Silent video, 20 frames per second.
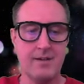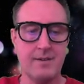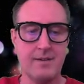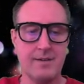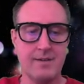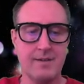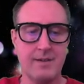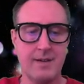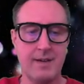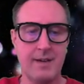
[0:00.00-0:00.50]

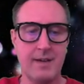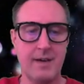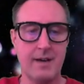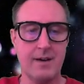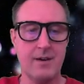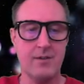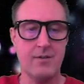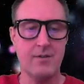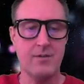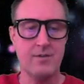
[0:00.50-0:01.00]
Here
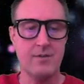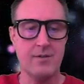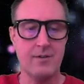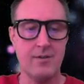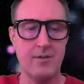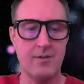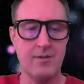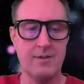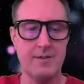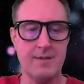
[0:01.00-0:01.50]

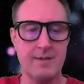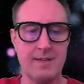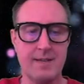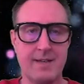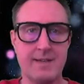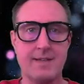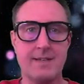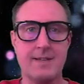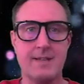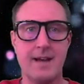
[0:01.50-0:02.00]
on
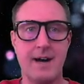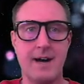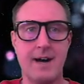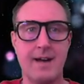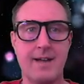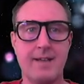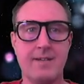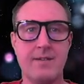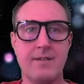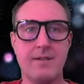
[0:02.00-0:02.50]
this
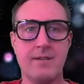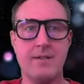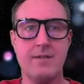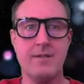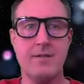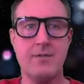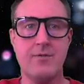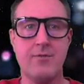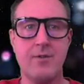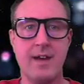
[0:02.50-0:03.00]
line,
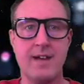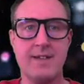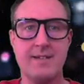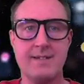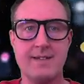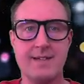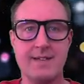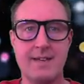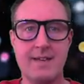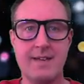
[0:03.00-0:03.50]
you can
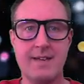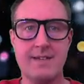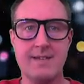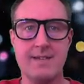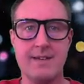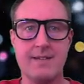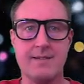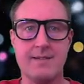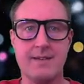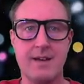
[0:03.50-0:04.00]
see
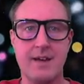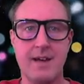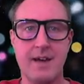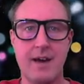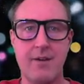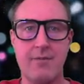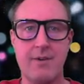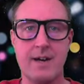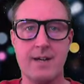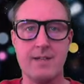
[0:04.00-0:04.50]
that the
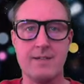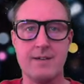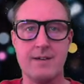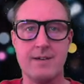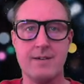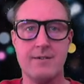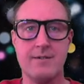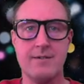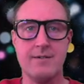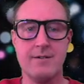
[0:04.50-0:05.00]

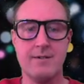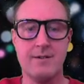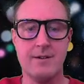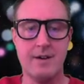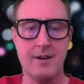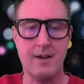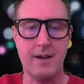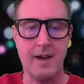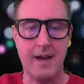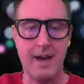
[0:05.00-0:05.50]
character,
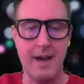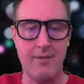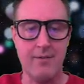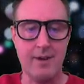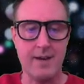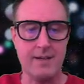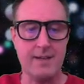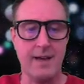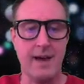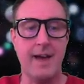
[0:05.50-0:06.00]

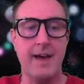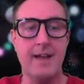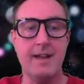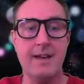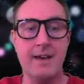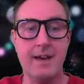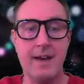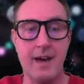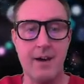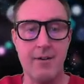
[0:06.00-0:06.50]

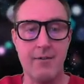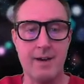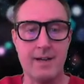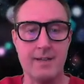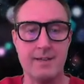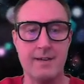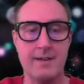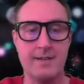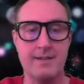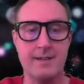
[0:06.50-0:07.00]
any
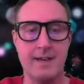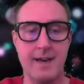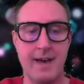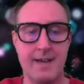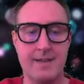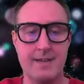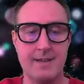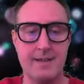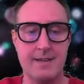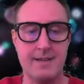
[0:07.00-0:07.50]
character in the
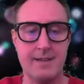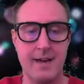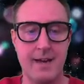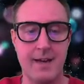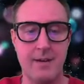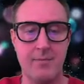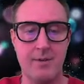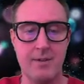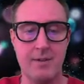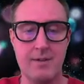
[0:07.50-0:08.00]
ASCII
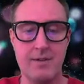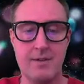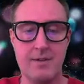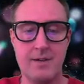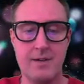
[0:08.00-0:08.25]
table,